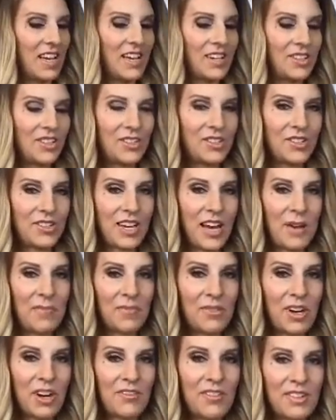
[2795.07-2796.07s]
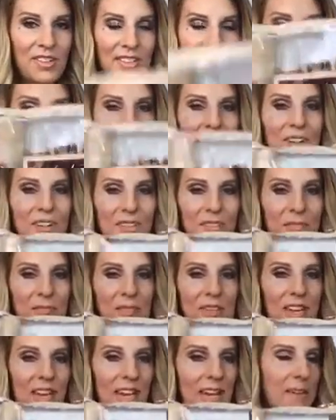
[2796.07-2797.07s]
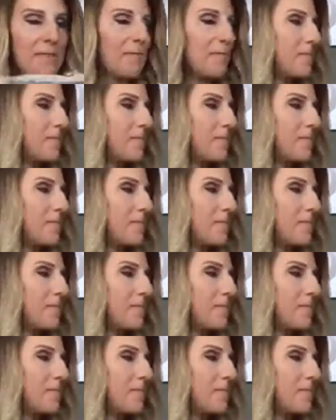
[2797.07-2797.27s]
And two Time Traveler set winners from today.